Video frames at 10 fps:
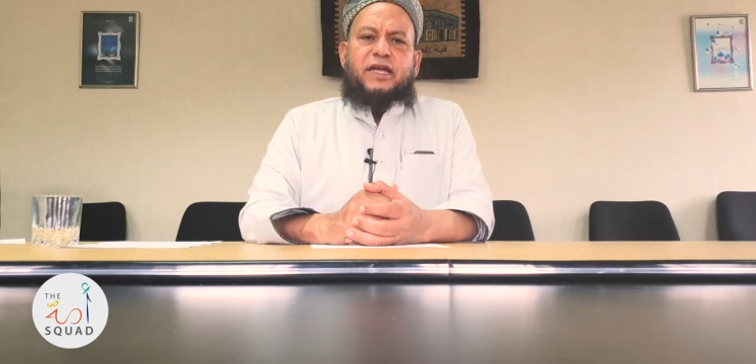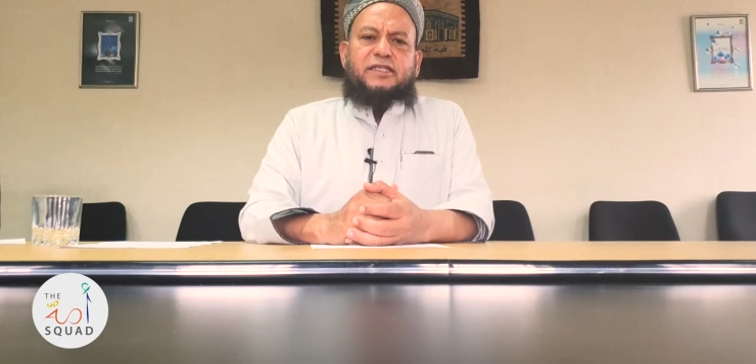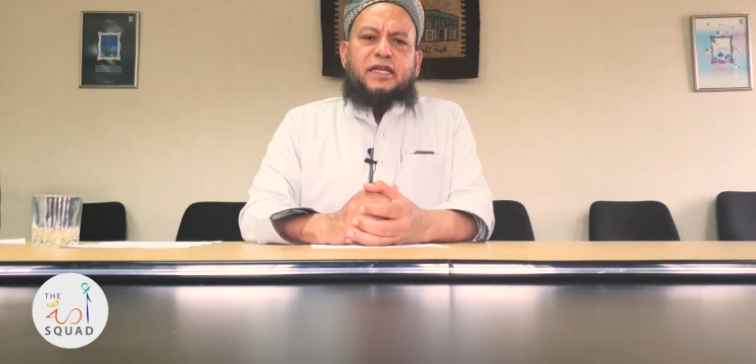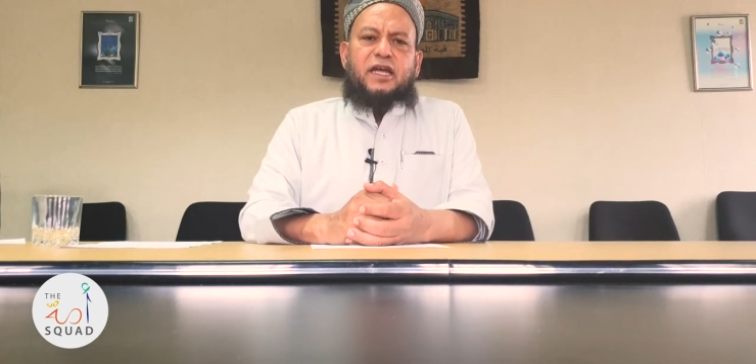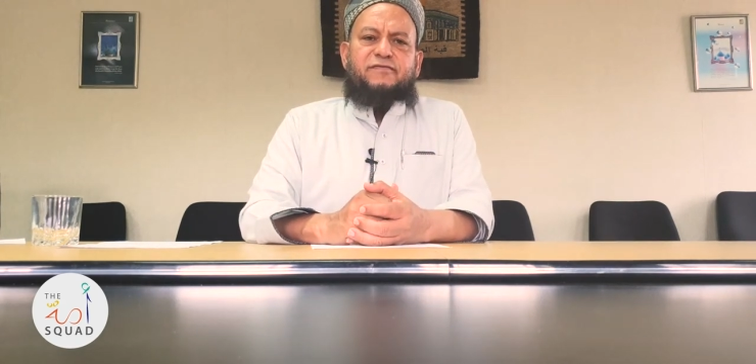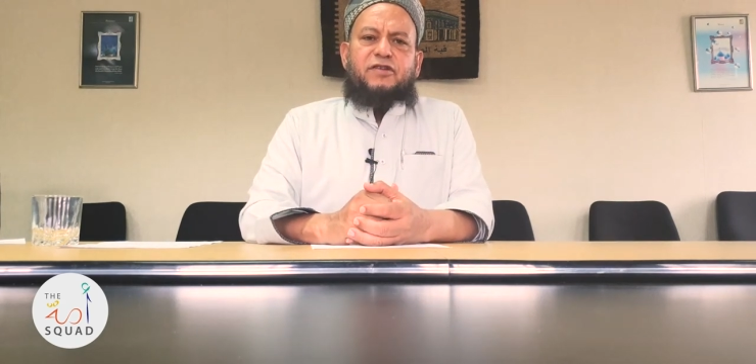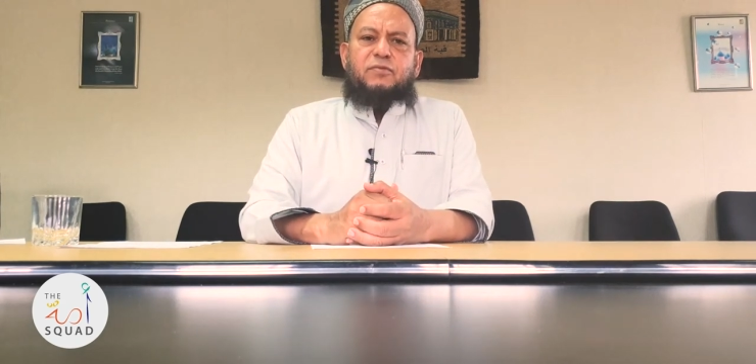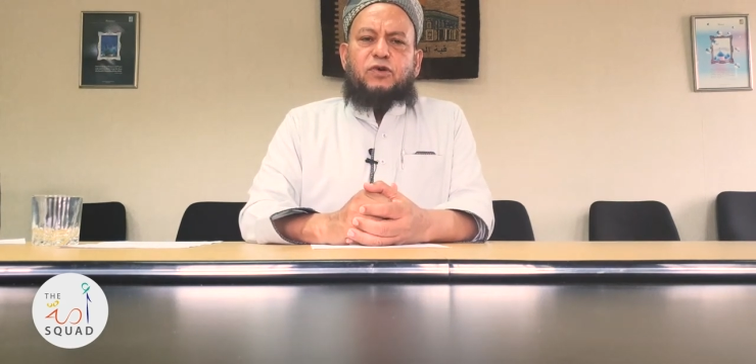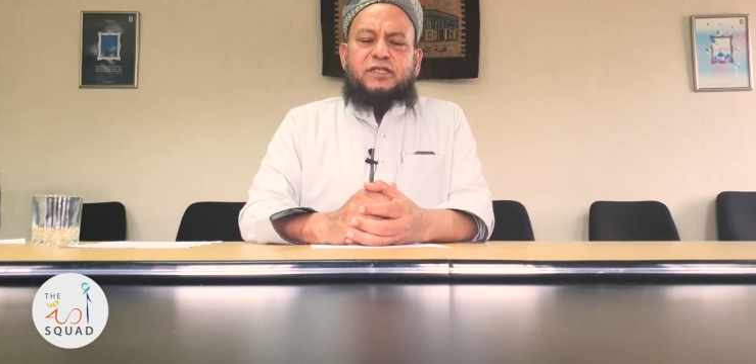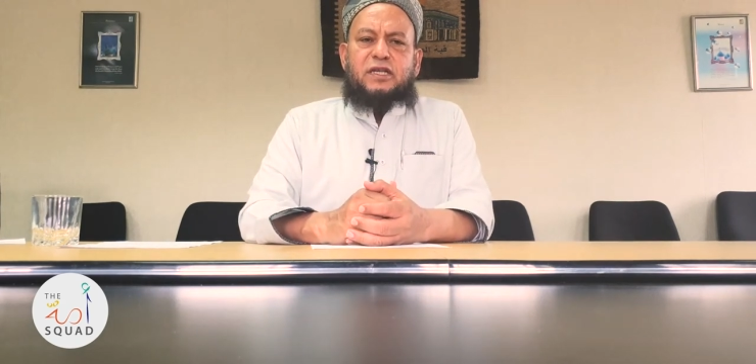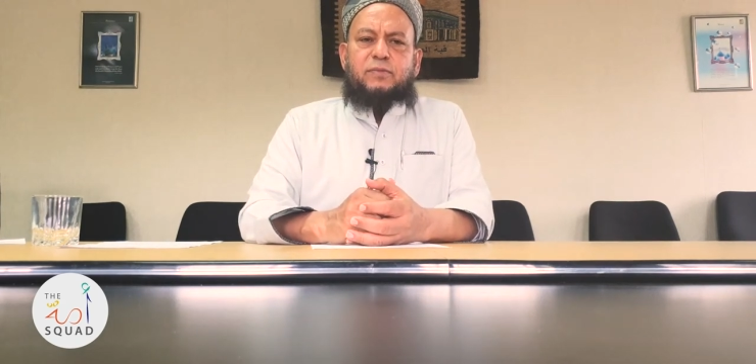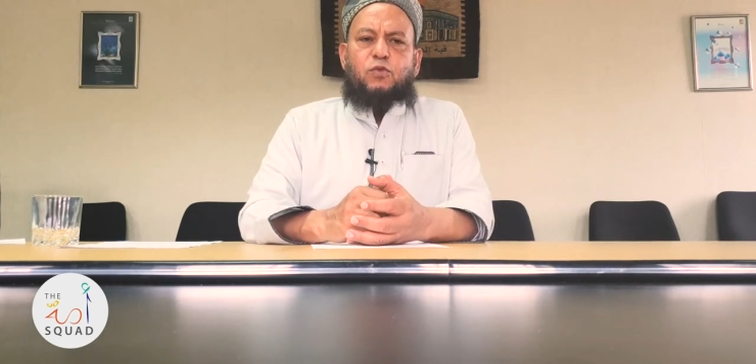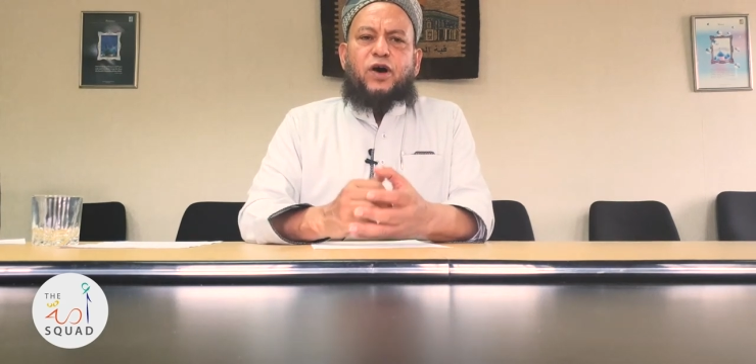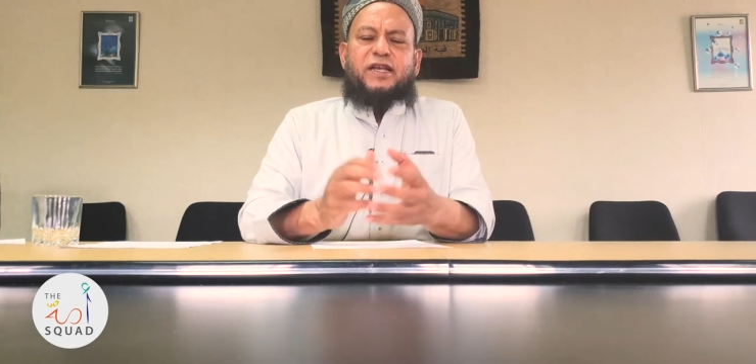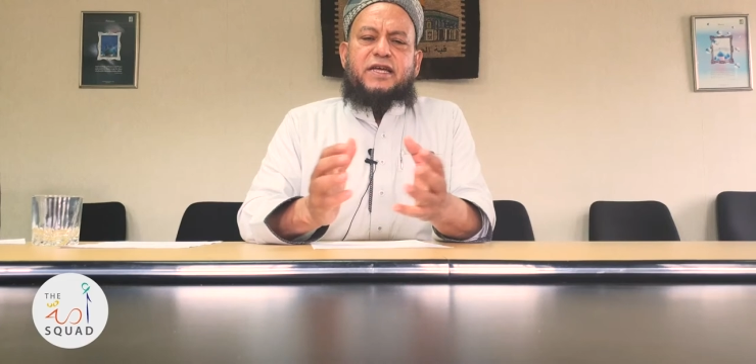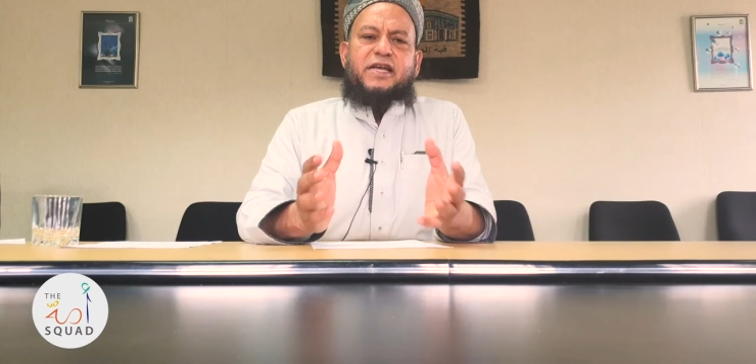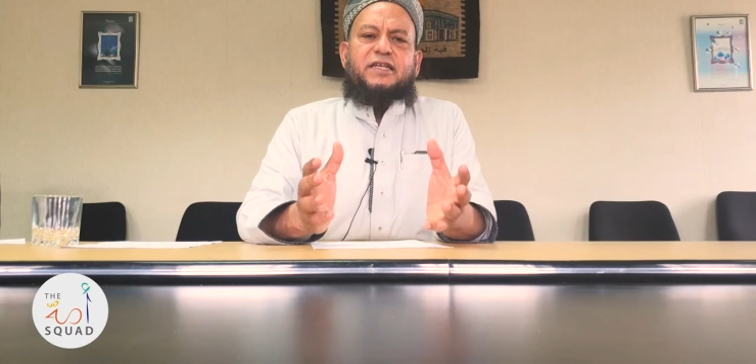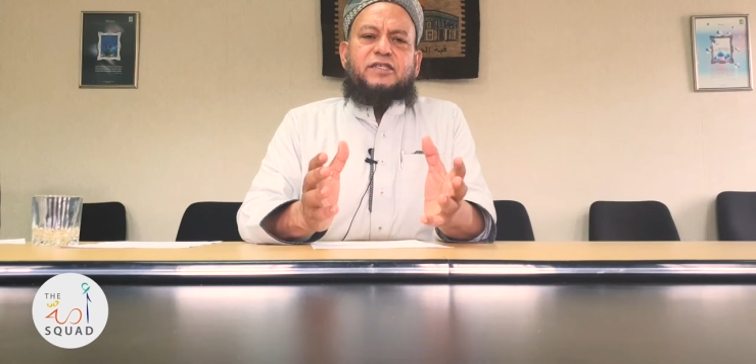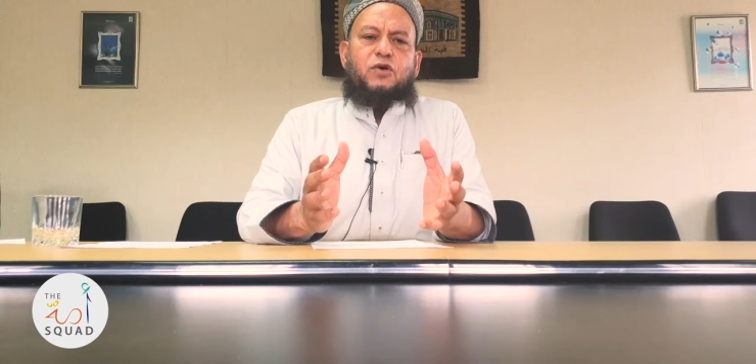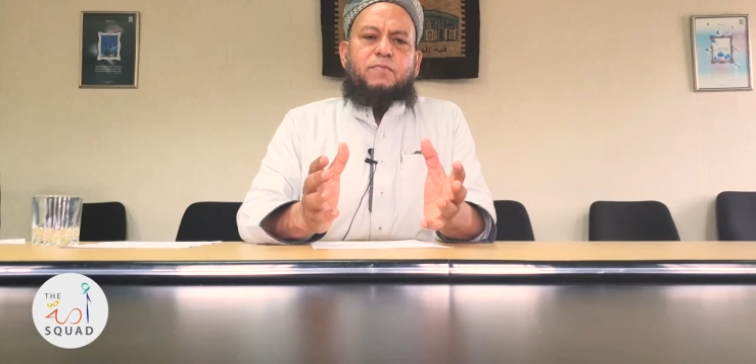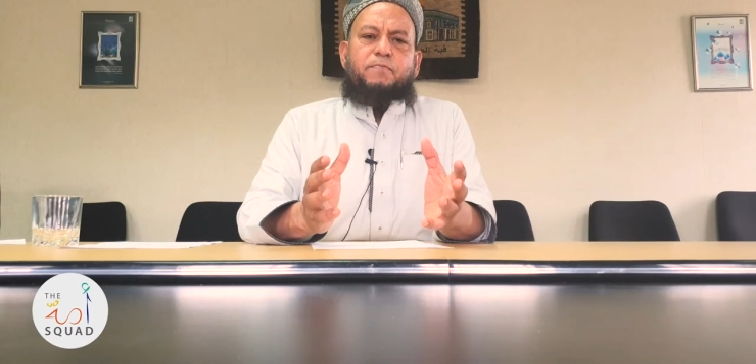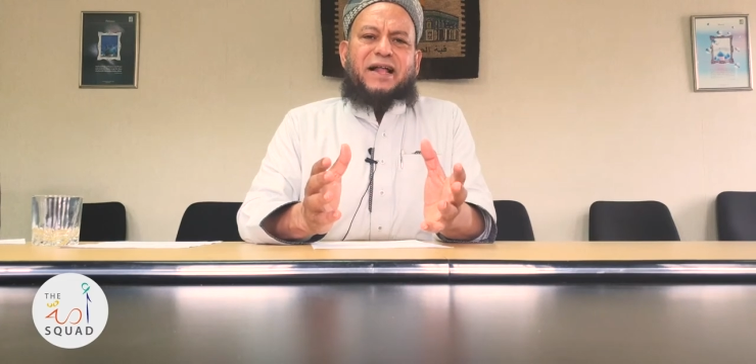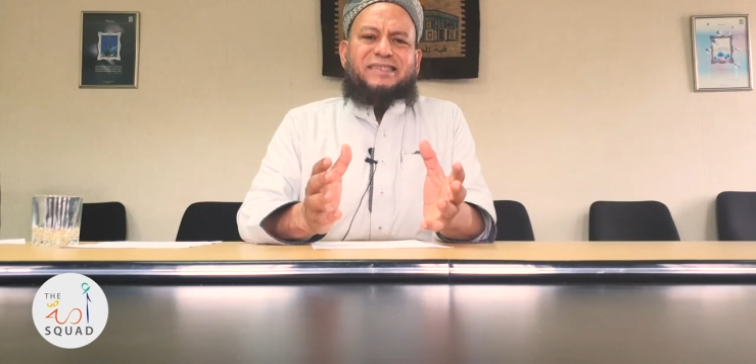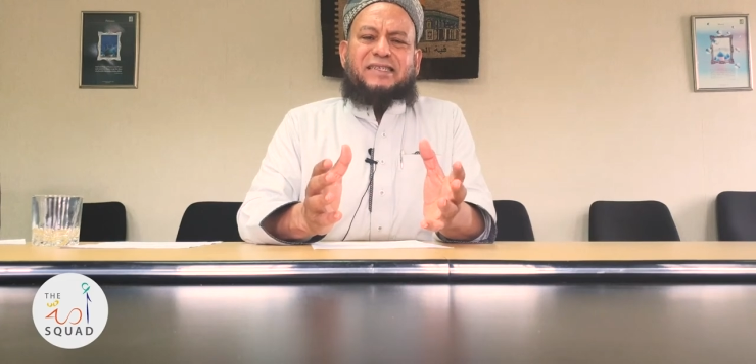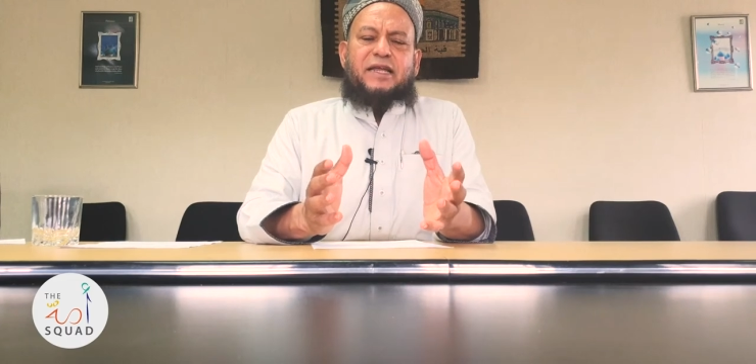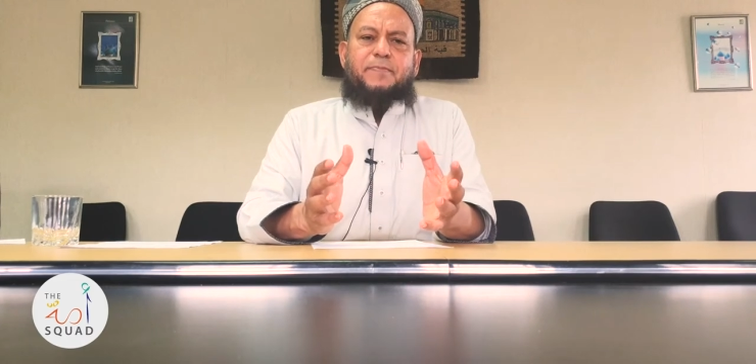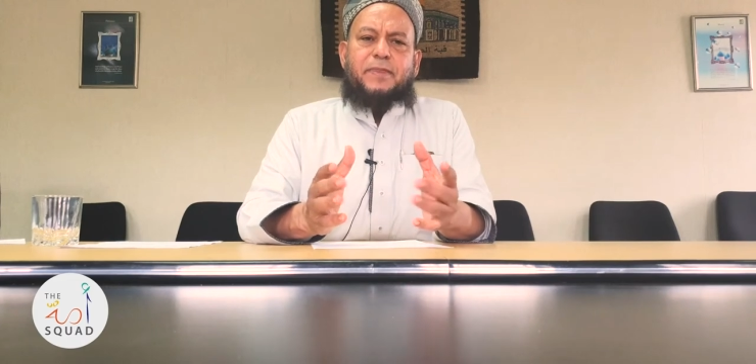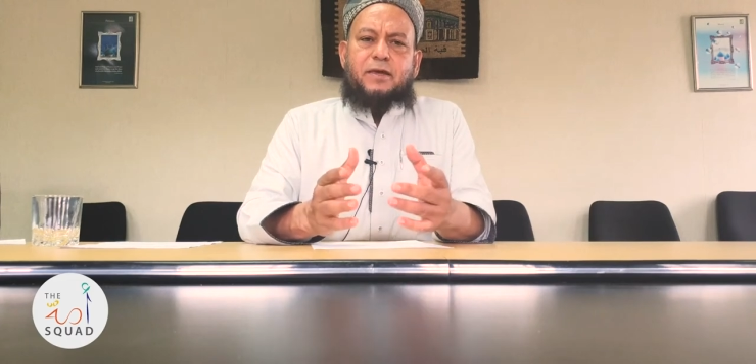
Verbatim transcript: each and every Muslim. What is compulsory?